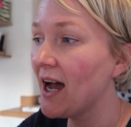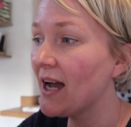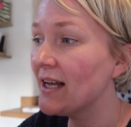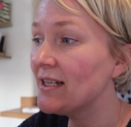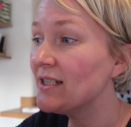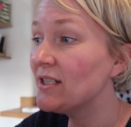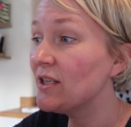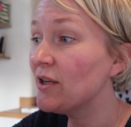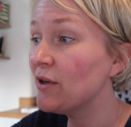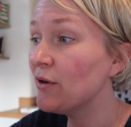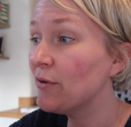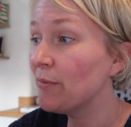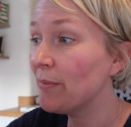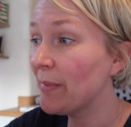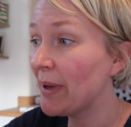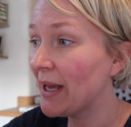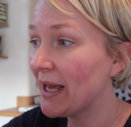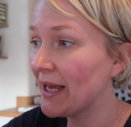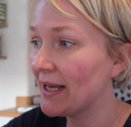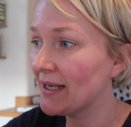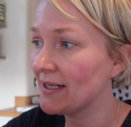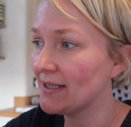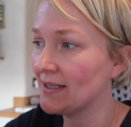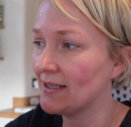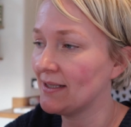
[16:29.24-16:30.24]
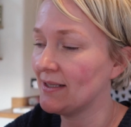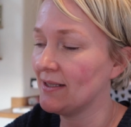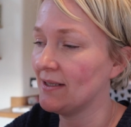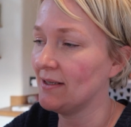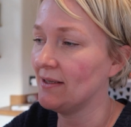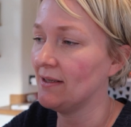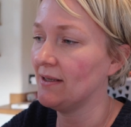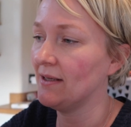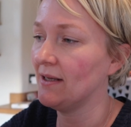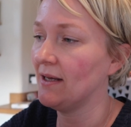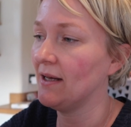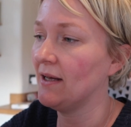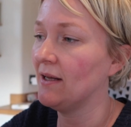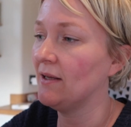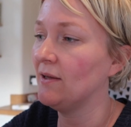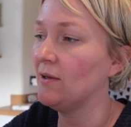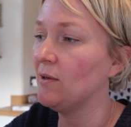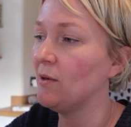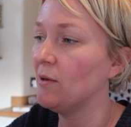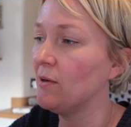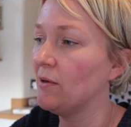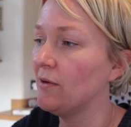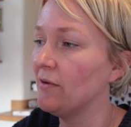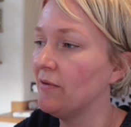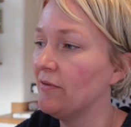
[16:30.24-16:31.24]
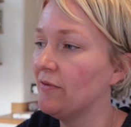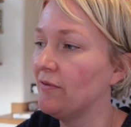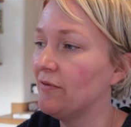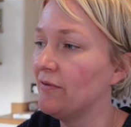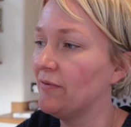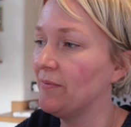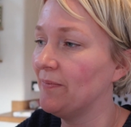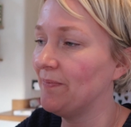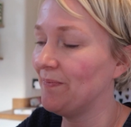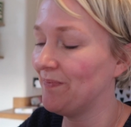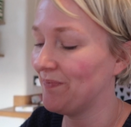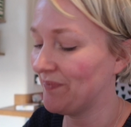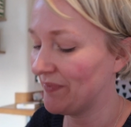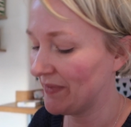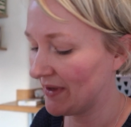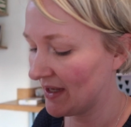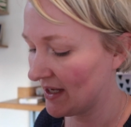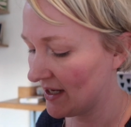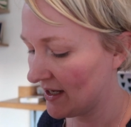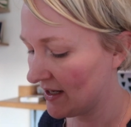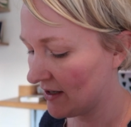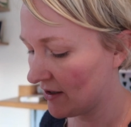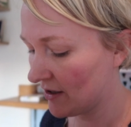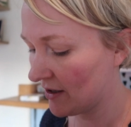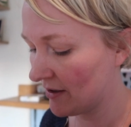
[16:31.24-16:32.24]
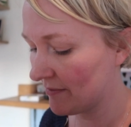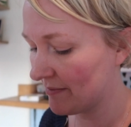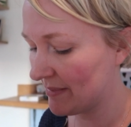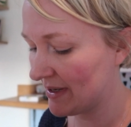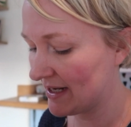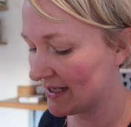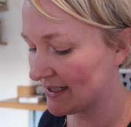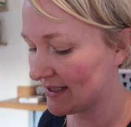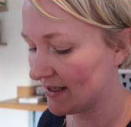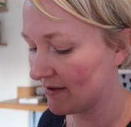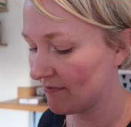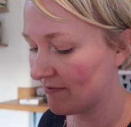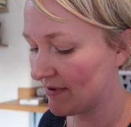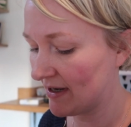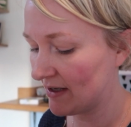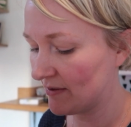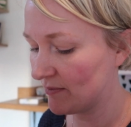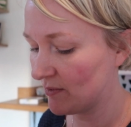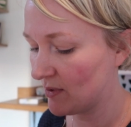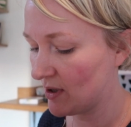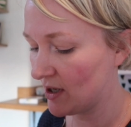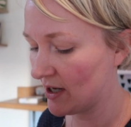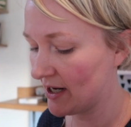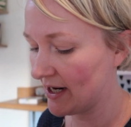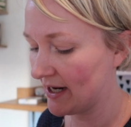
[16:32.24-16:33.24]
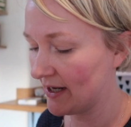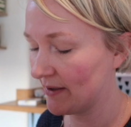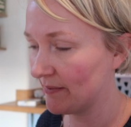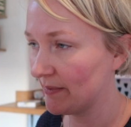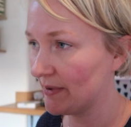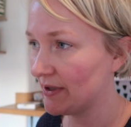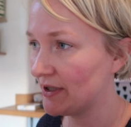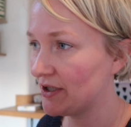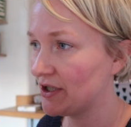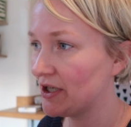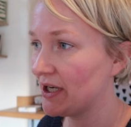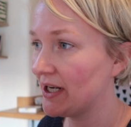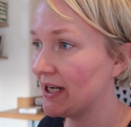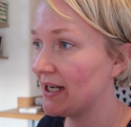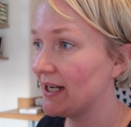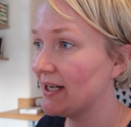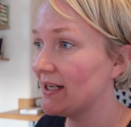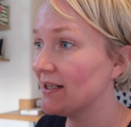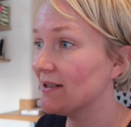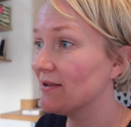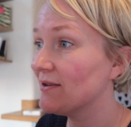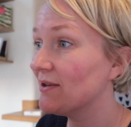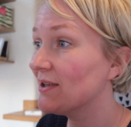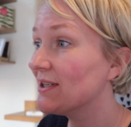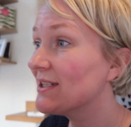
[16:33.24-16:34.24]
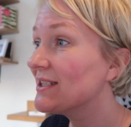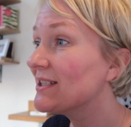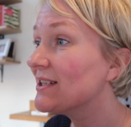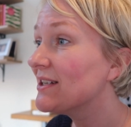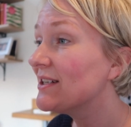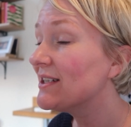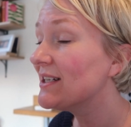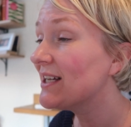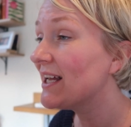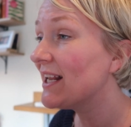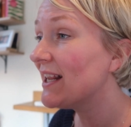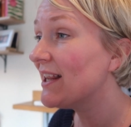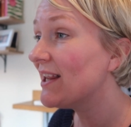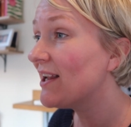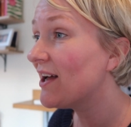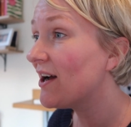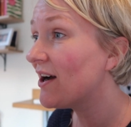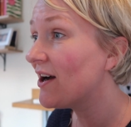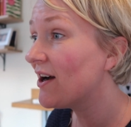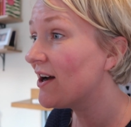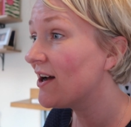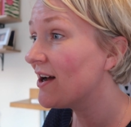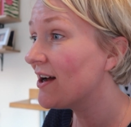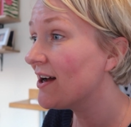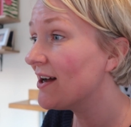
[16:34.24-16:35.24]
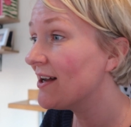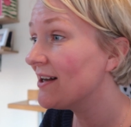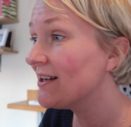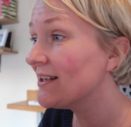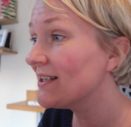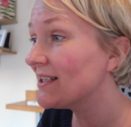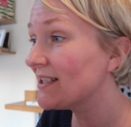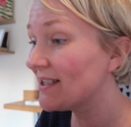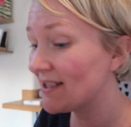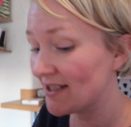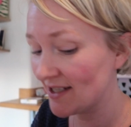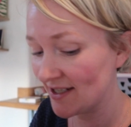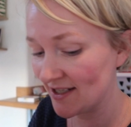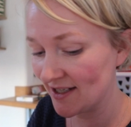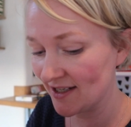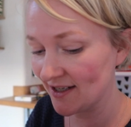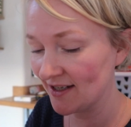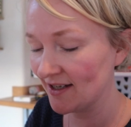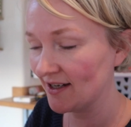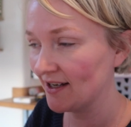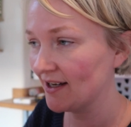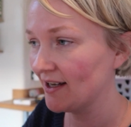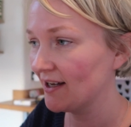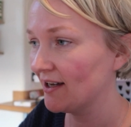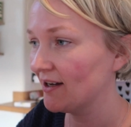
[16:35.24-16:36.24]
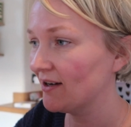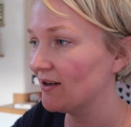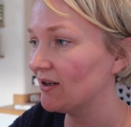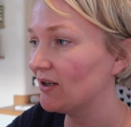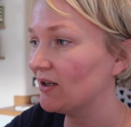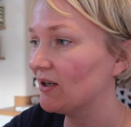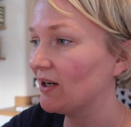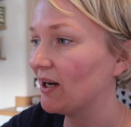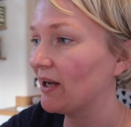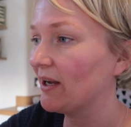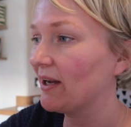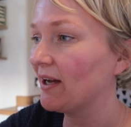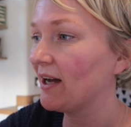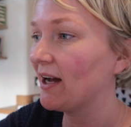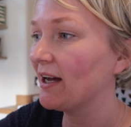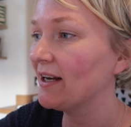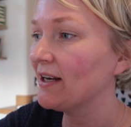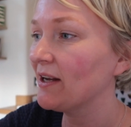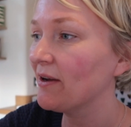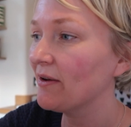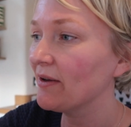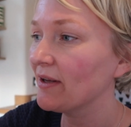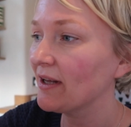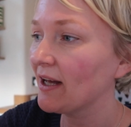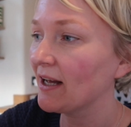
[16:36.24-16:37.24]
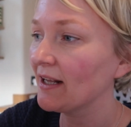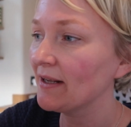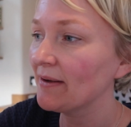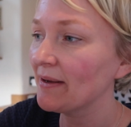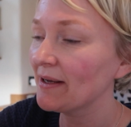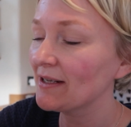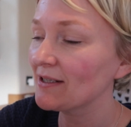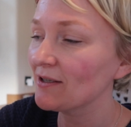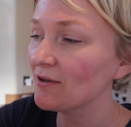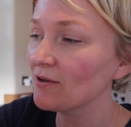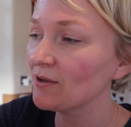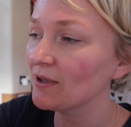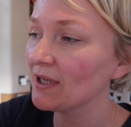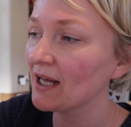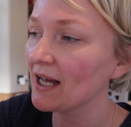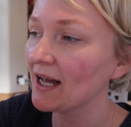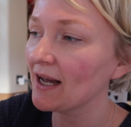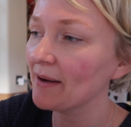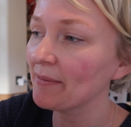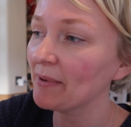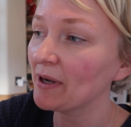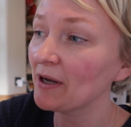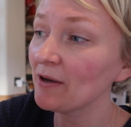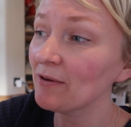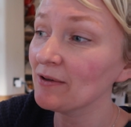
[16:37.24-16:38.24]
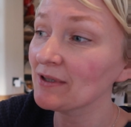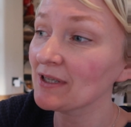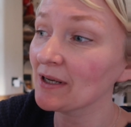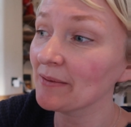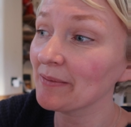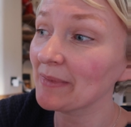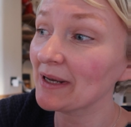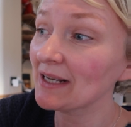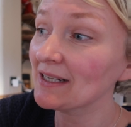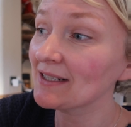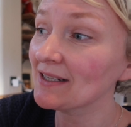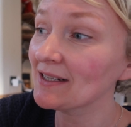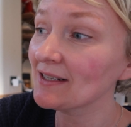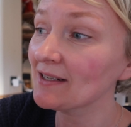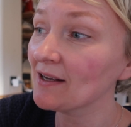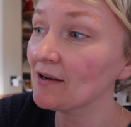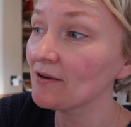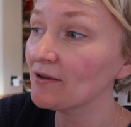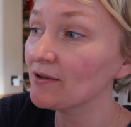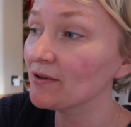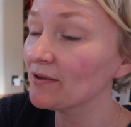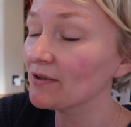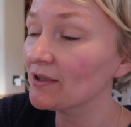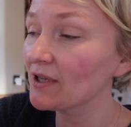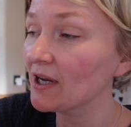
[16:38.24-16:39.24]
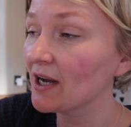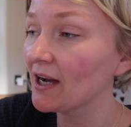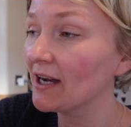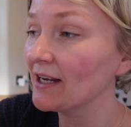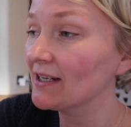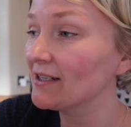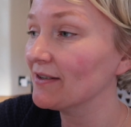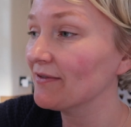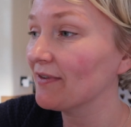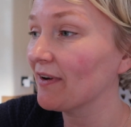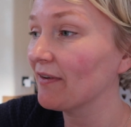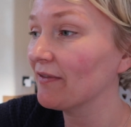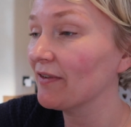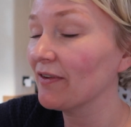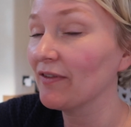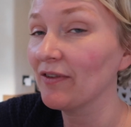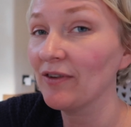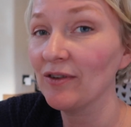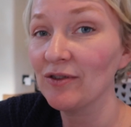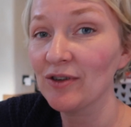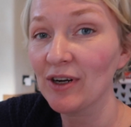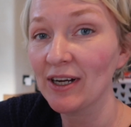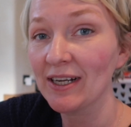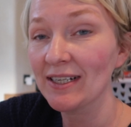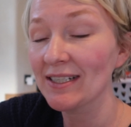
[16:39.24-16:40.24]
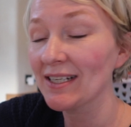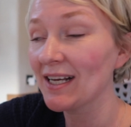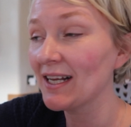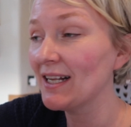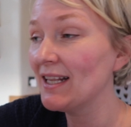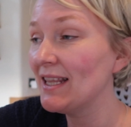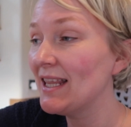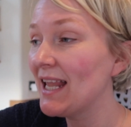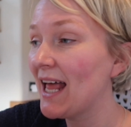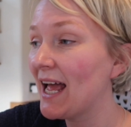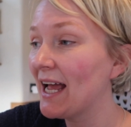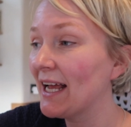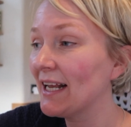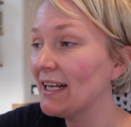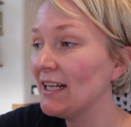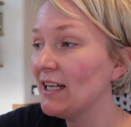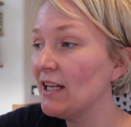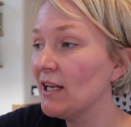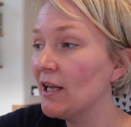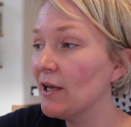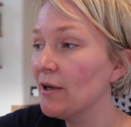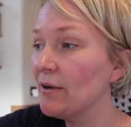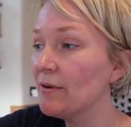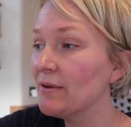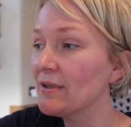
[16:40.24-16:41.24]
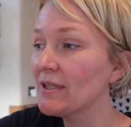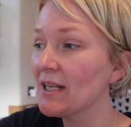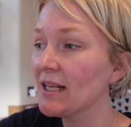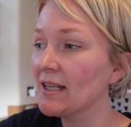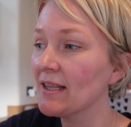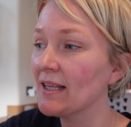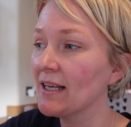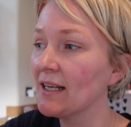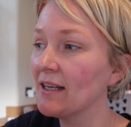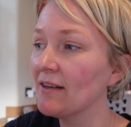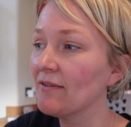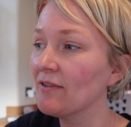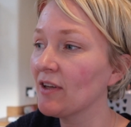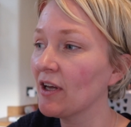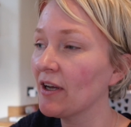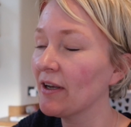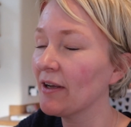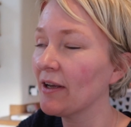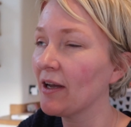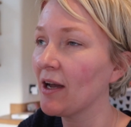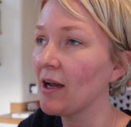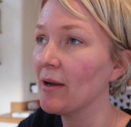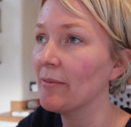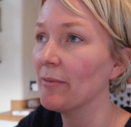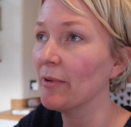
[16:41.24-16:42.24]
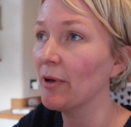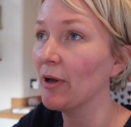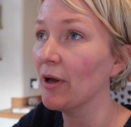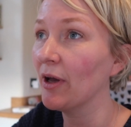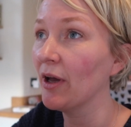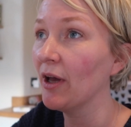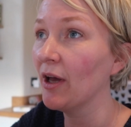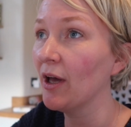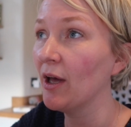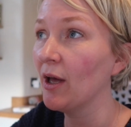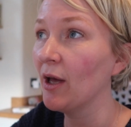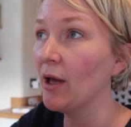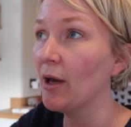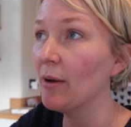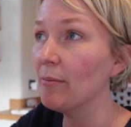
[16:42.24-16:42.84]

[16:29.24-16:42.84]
I do miss a lot of, you know, I miss like red wine with cheese or a Sunday lunch. Or like, I know I miss all that, but I also miss the social side of having a few drinks and letting loose that thing of like, I'm a